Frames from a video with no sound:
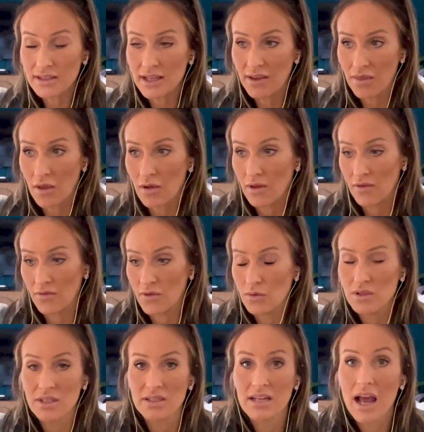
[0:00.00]
Like, if there
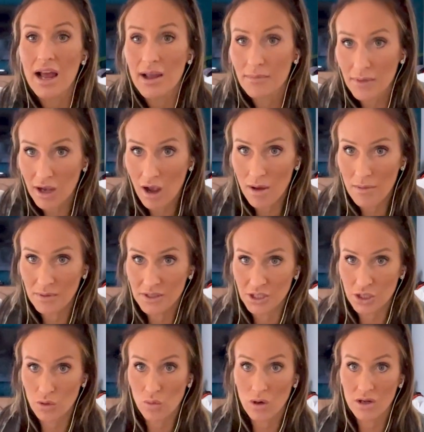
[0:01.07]
was a time the
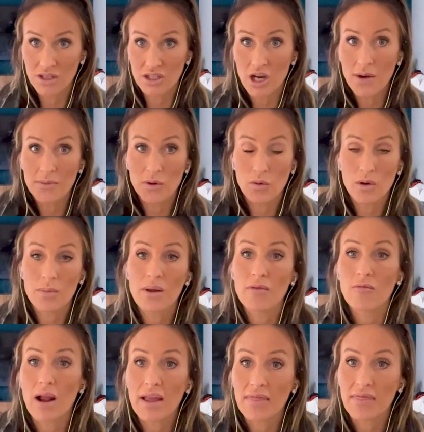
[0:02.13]
competition would have stopped, it would have been
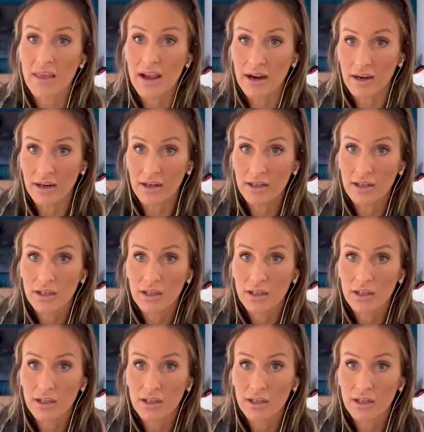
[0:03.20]
right there.